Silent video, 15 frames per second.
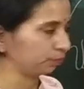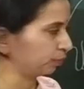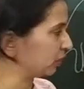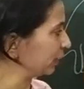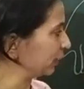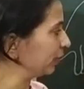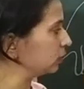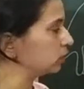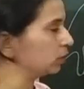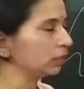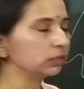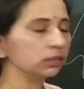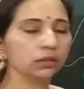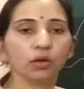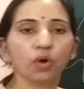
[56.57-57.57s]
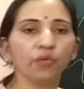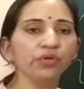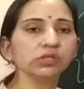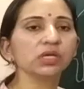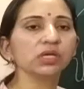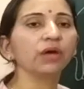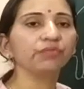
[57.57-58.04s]
Besides this,
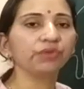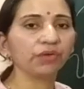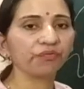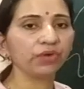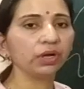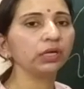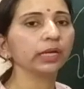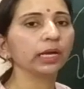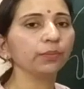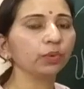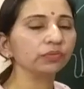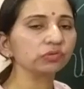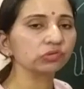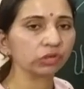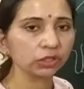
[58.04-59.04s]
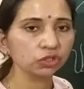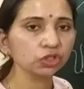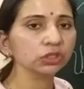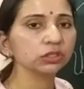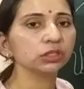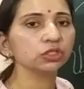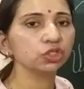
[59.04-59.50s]
ovules have different type of
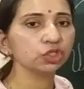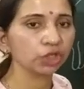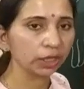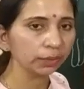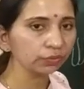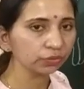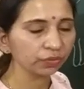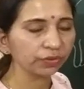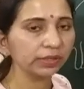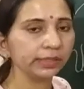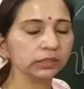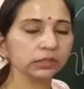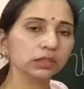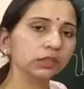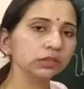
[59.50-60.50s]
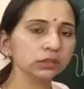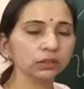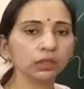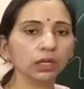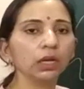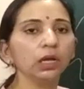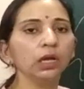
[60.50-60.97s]
structures and shapes. We will discuss in
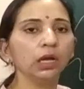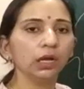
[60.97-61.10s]
the